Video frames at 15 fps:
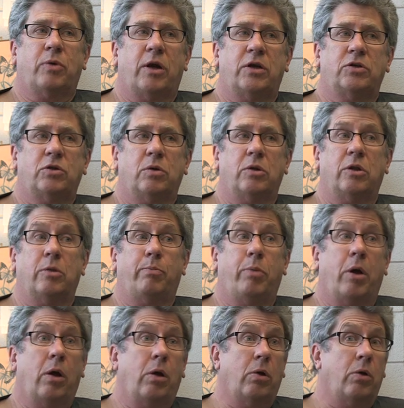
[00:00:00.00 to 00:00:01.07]
pressure at the
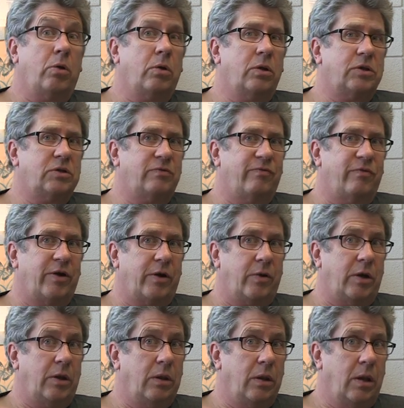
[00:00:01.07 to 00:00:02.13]
pole is
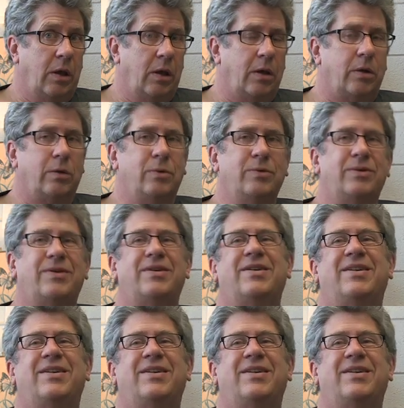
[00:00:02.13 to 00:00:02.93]
very low,